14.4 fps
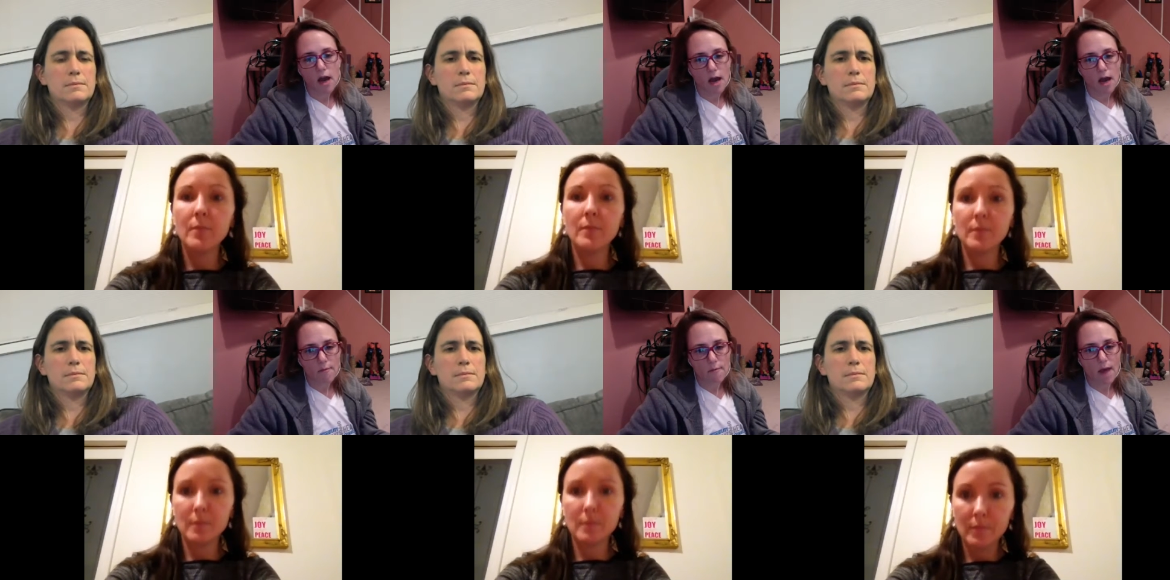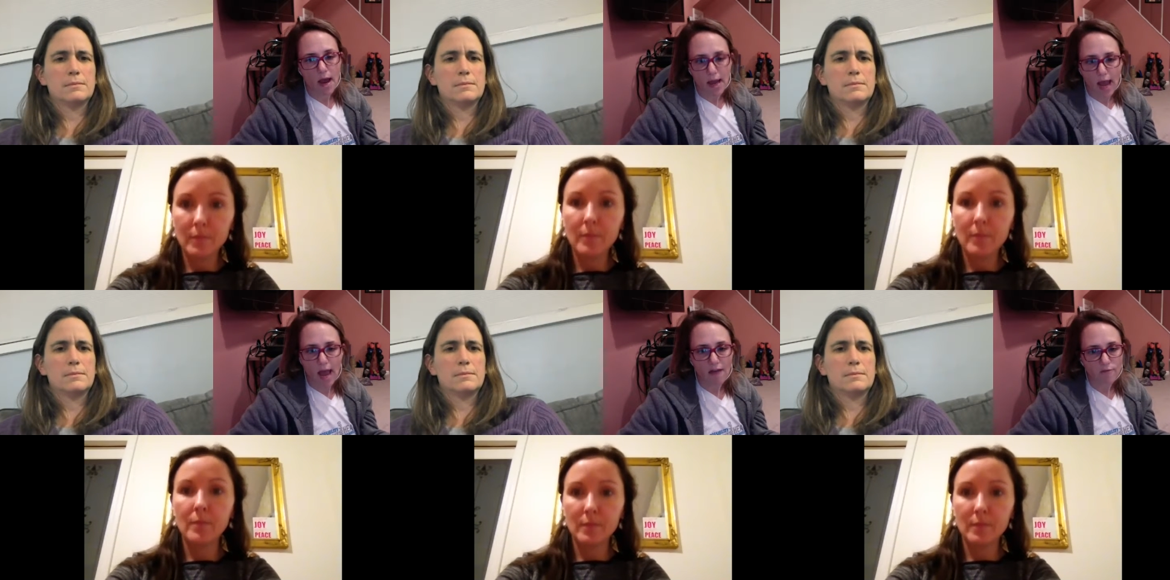Speaker 1: um, i
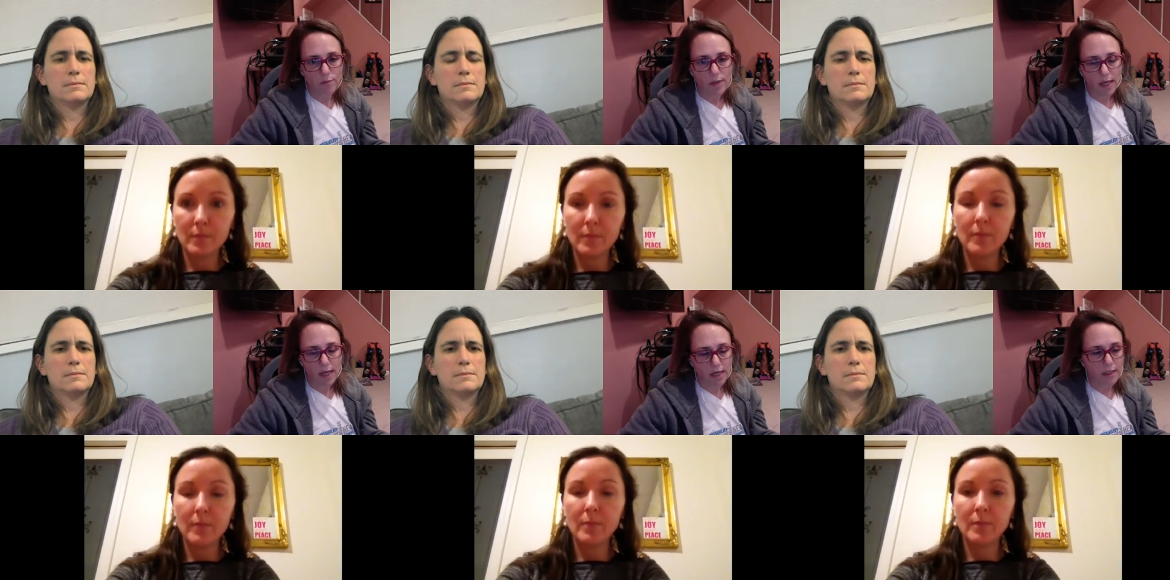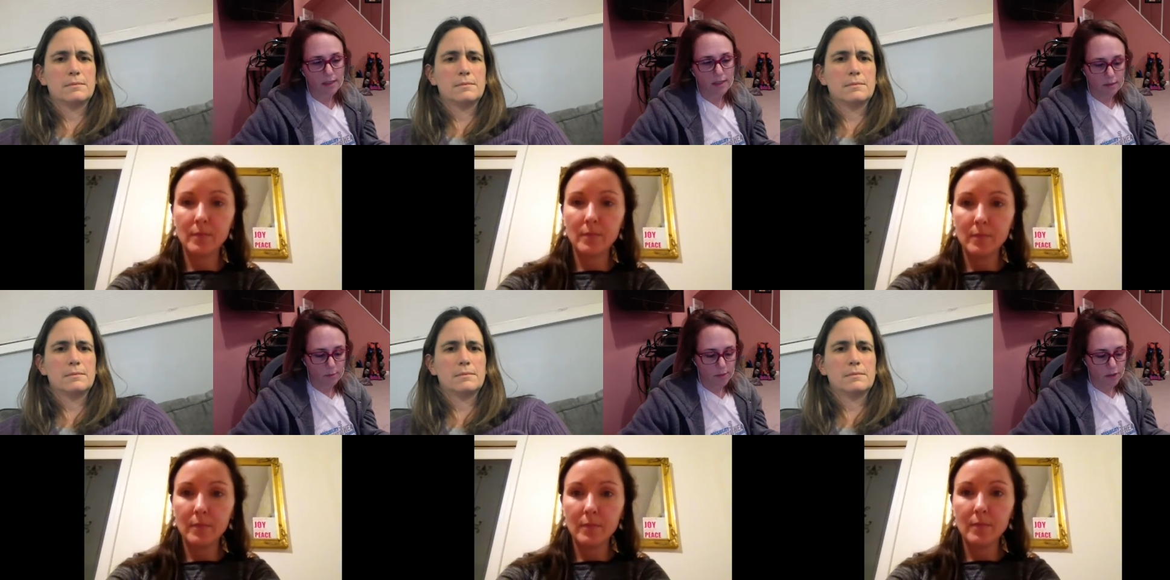have been getting a
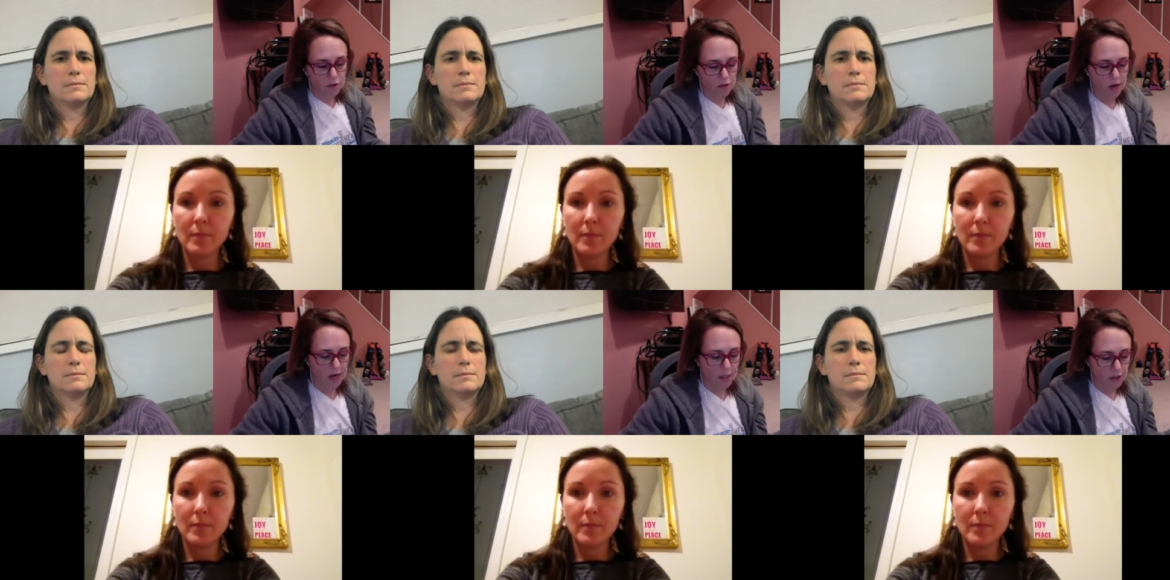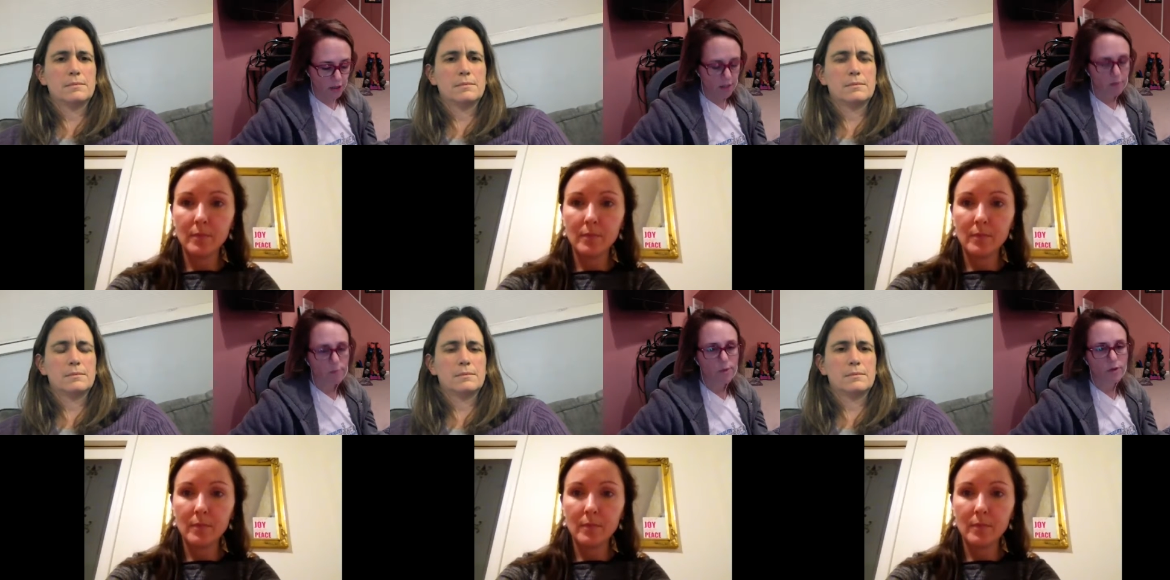little bit of
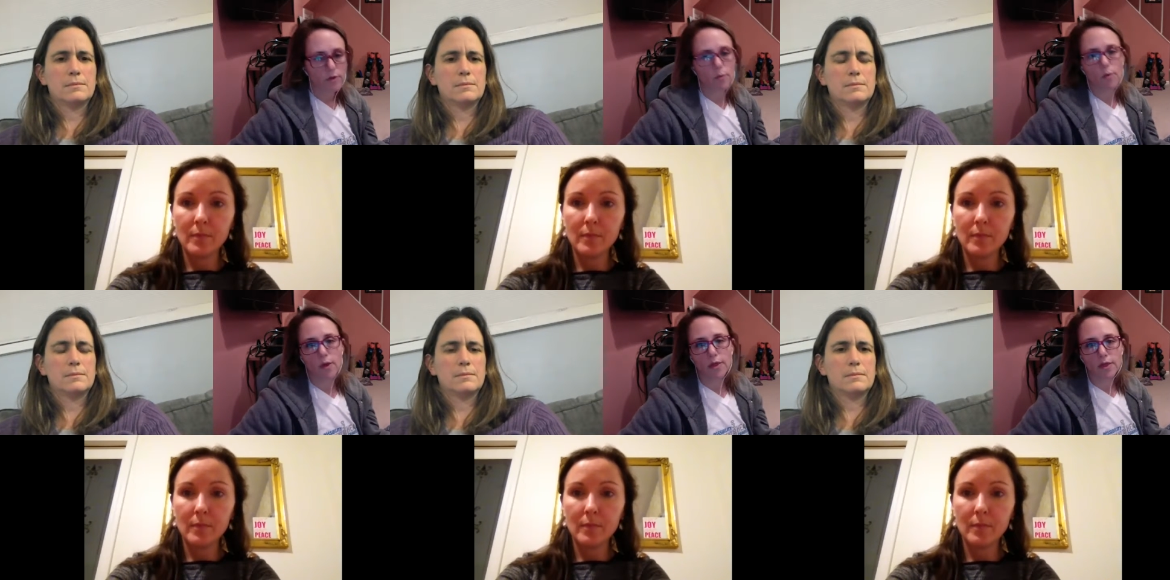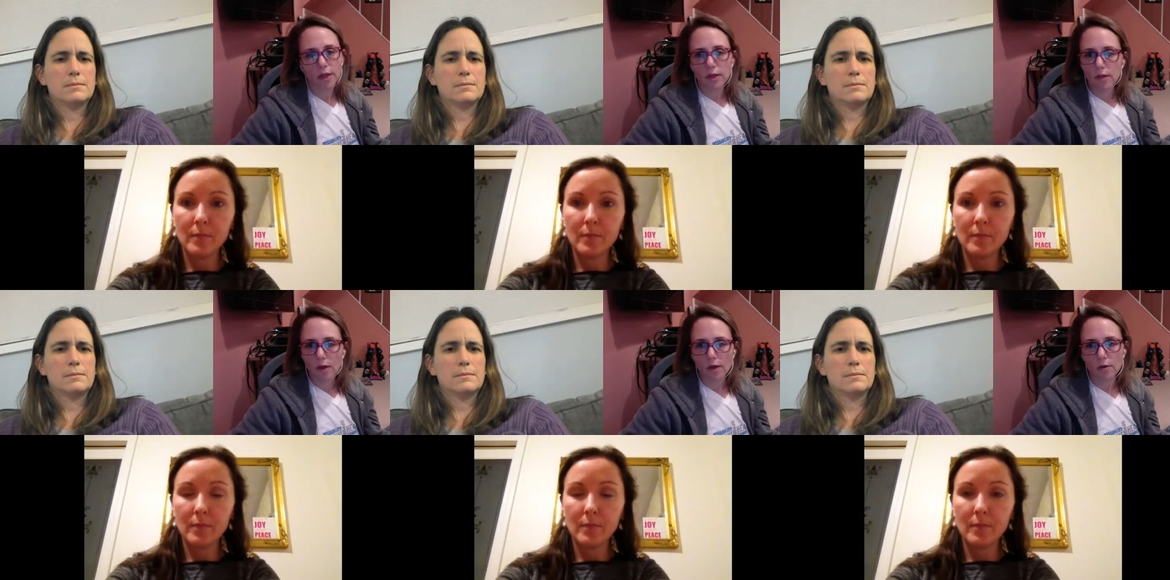traction but the one
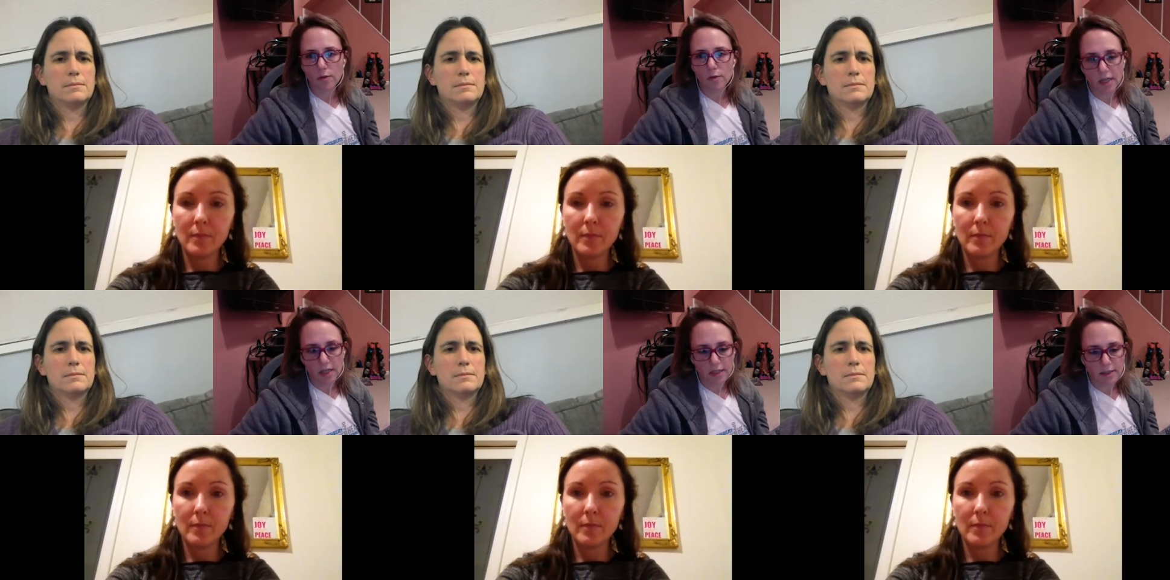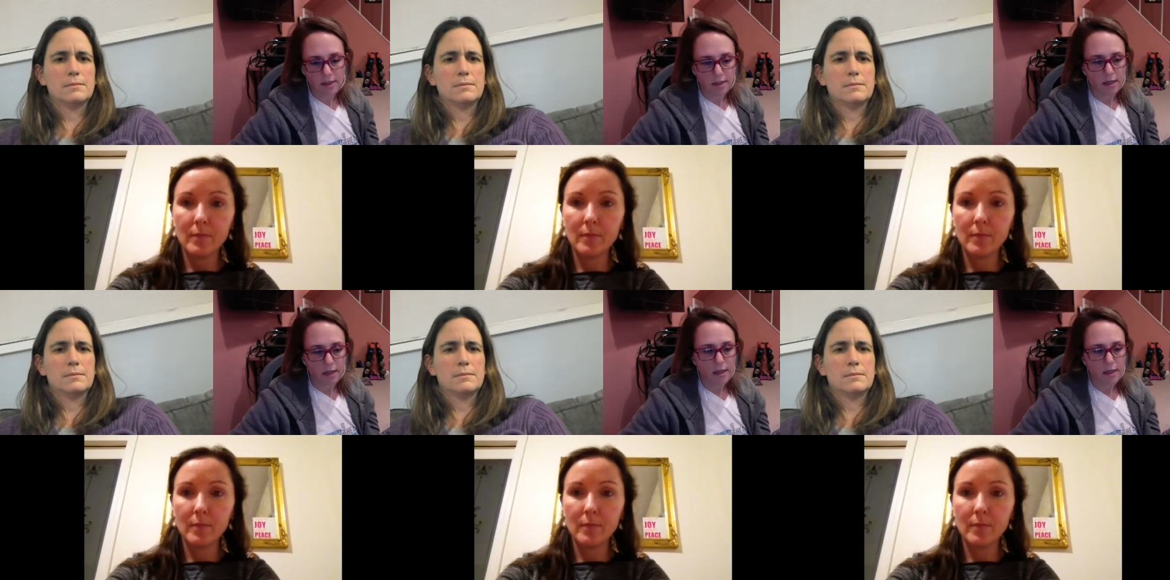thing though is